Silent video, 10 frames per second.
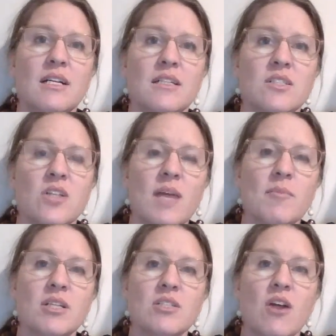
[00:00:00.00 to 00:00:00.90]
Today I'm
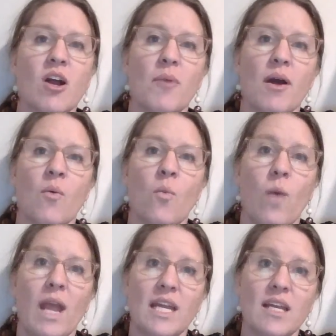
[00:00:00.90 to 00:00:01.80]
going to talk about
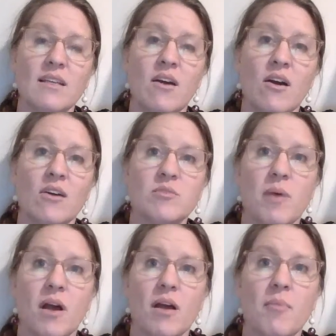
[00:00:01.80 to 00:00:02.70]
waiting caused
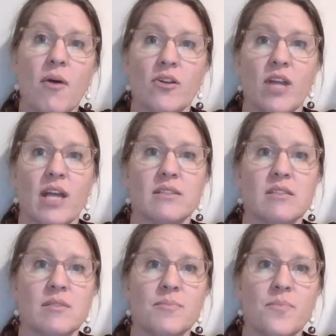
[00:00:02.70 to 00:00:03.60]
by
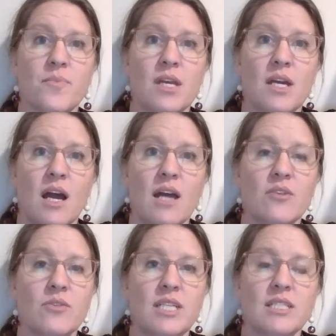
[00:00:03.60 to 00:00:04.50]
bottlenecks. I
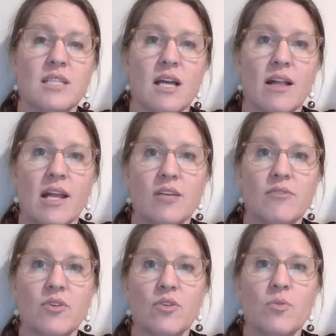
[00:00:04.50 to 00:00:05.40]
don't need to tell any
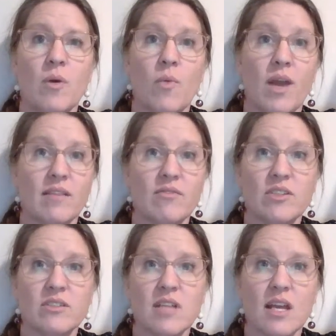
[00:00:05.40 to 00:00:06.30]
of you what waiting
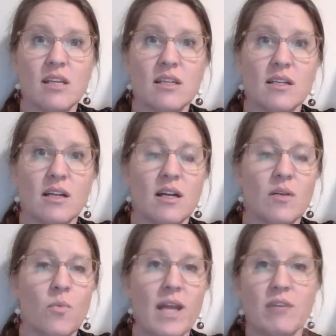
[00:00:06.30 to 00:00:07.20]
feels like.
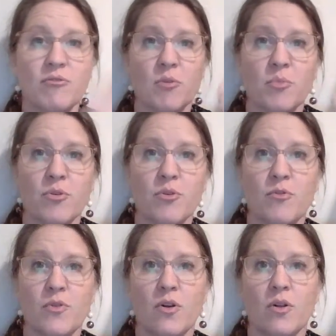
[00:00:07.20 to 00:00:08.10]
Waiting for
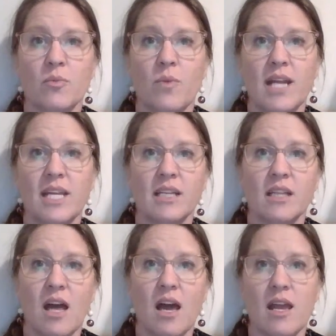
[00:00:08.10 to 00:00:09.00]
approval, waiting in
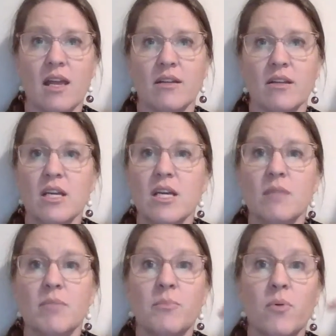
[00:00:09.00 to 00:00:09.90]
line,
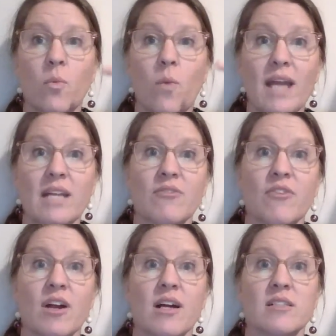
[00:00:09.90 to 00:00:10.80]
people waiting
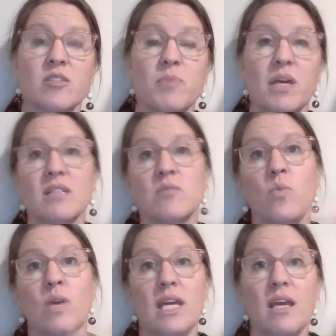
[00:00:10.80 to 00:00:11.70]
for us because
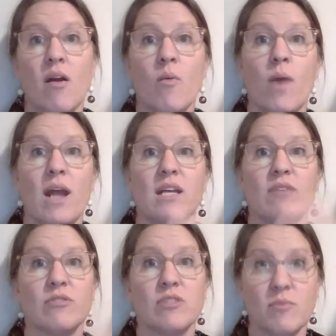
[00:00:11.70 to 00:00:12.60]
we are waiting
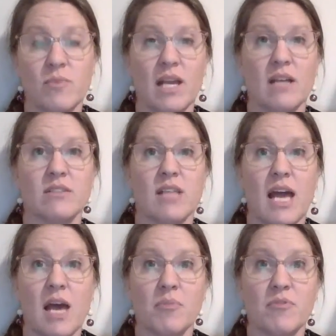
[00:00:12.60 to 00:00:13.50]
for something else to
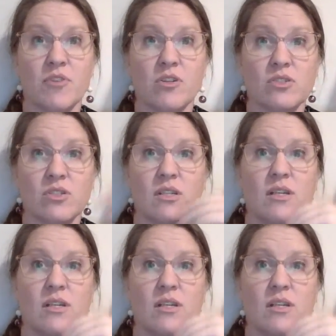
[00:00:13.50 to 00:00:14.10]
happen first.